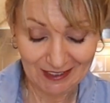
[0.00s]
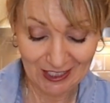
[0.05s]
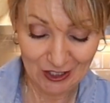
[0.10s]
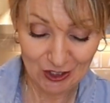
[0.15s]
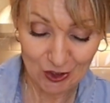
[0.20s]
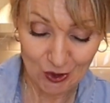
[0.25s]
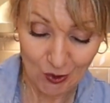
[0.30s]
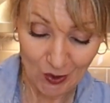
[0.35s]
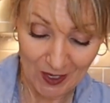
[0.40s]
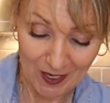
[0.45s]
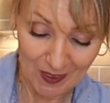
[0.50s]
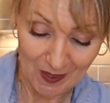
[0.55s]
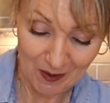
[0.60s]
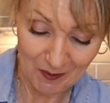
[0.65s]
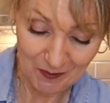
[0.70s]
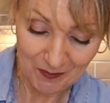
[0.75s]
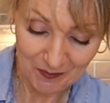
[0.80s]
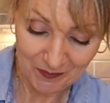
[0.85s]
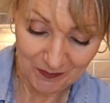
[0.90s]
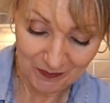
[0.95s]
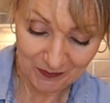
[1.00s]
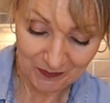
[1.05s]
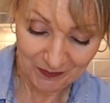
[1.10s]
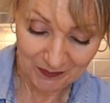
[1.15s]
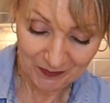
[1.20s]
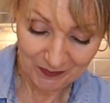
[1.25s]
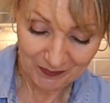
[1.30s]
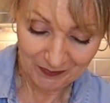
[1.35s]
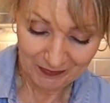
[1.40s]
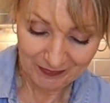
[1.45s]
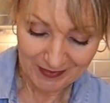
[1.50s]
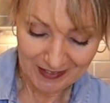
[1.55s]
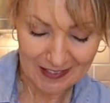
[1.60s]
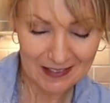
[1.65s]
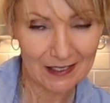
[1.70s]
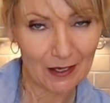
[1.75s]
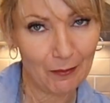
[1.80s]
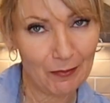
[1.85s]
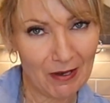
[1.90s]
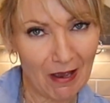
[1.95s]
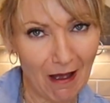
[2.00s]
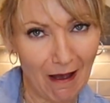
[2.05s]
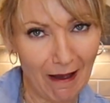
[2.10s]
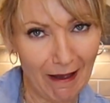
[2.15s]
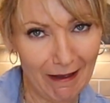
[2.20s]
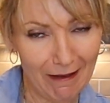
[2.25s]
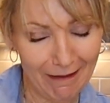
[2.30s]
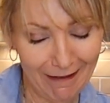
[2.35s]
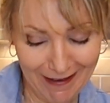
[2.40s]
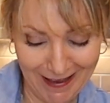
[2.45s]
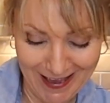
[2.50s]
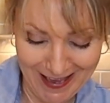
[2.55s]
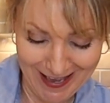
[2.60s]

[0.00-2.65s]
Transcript: enjoy them, some not.